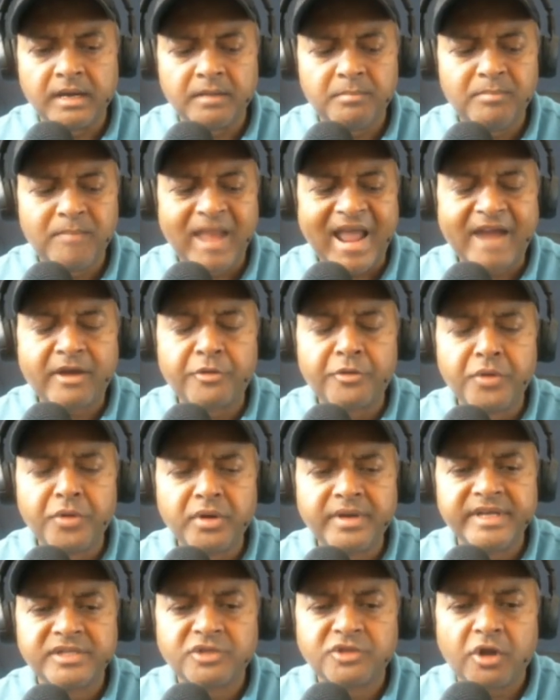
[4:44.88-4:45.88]
black
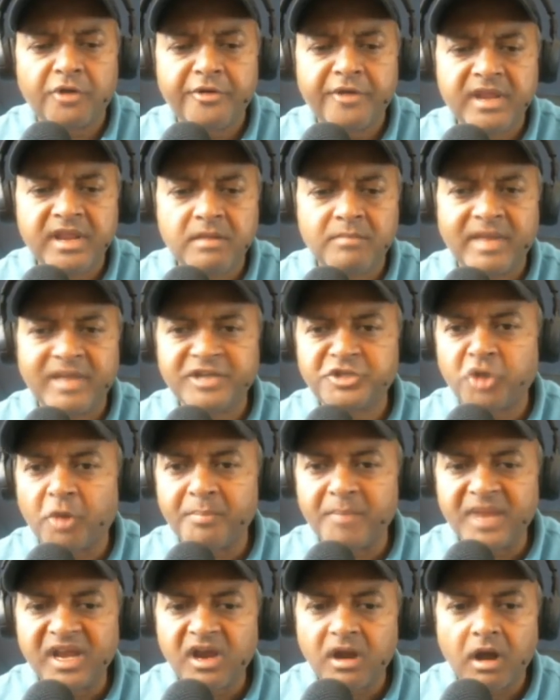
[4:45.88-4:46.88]
rook is already in my
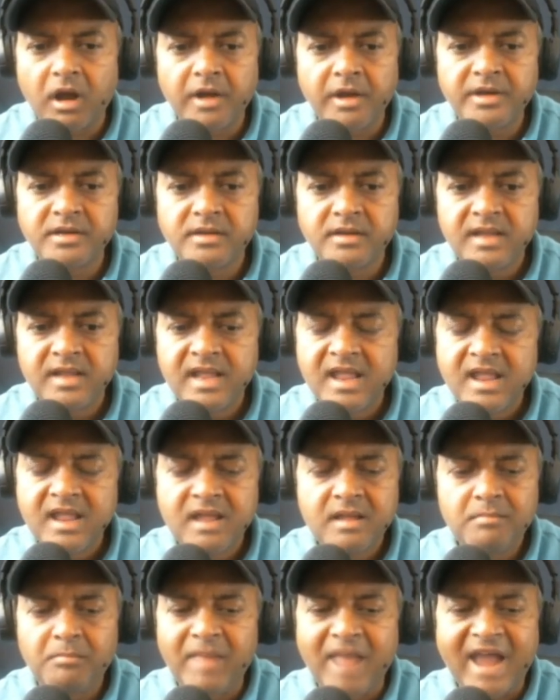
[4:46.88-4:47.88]
shopping cart,
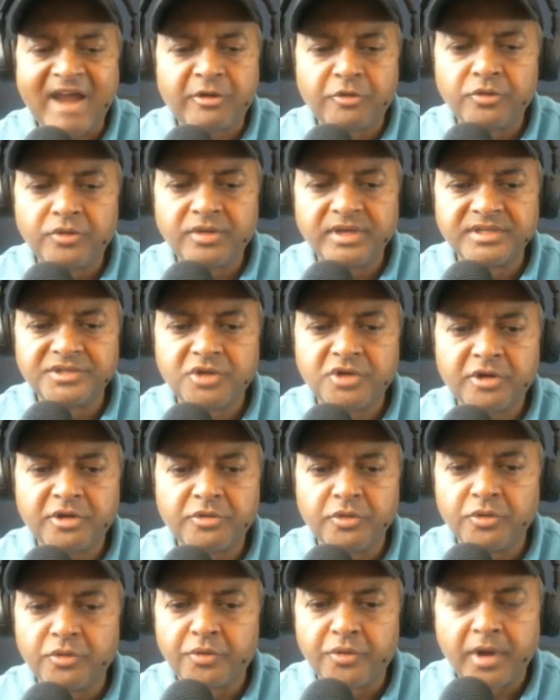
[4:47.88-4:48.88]
black rook is
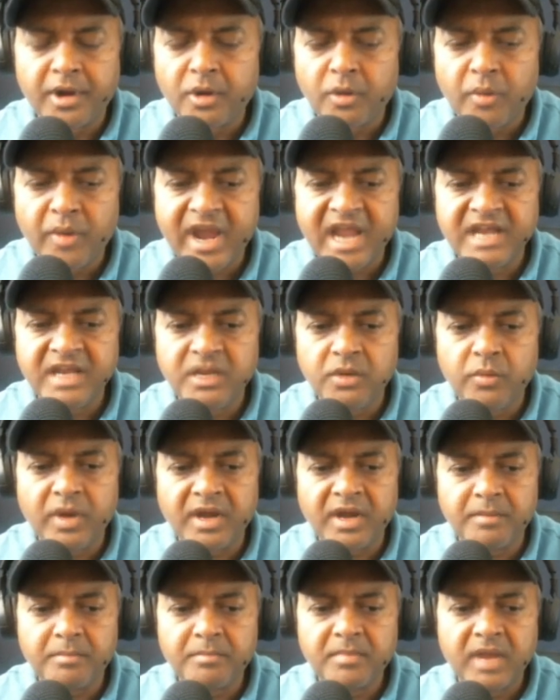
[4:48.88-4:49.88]
not going to run away
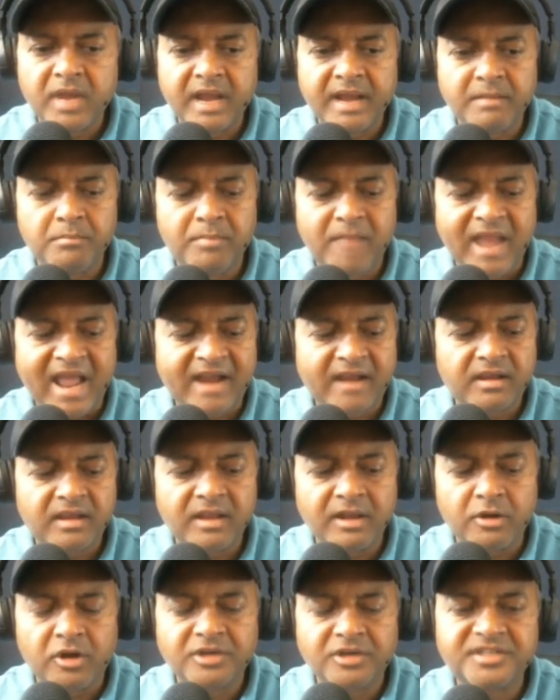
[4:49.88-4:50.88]
anywhere, and black
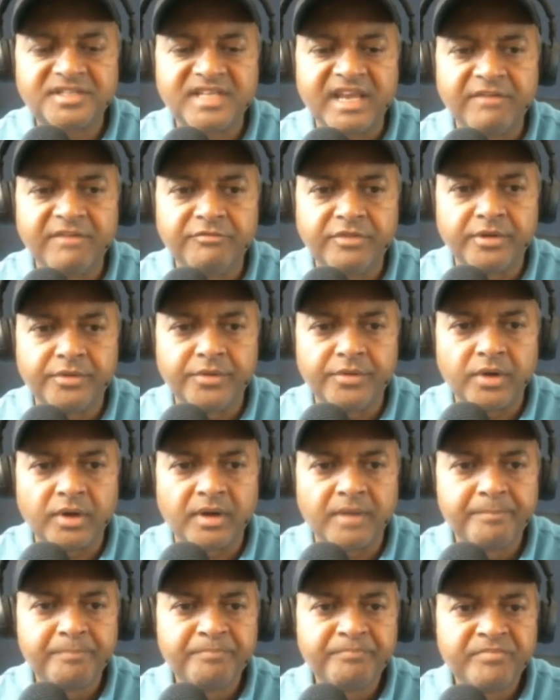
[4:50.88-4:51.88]
cannot save the
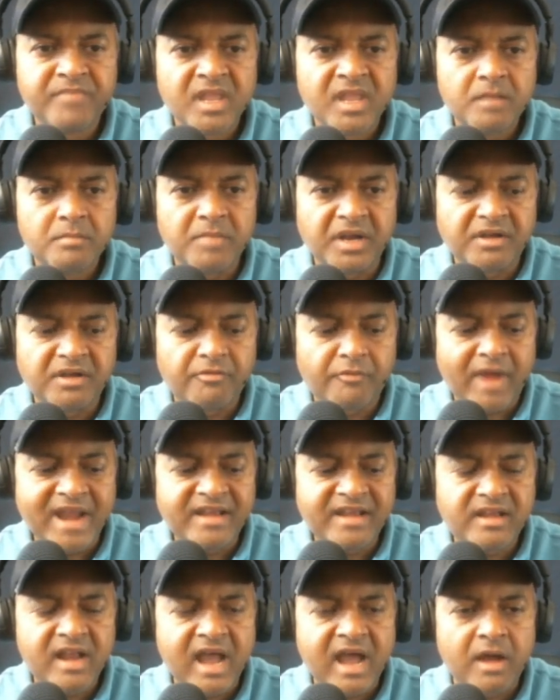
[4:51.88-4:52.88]
rook. But
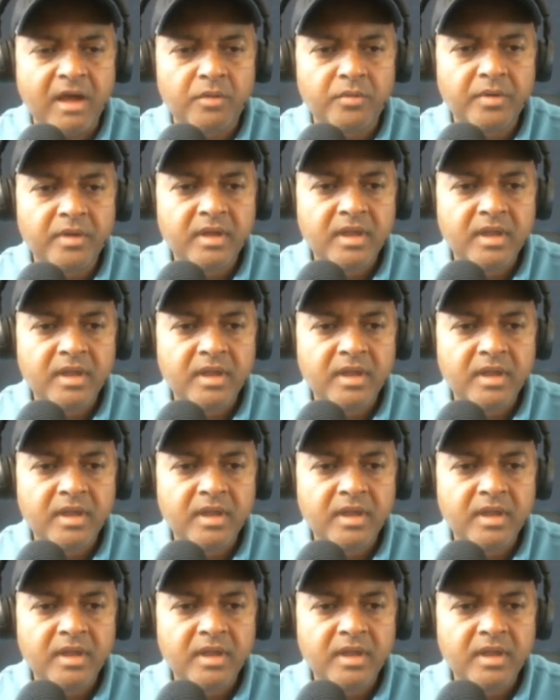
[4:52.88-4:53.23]
right now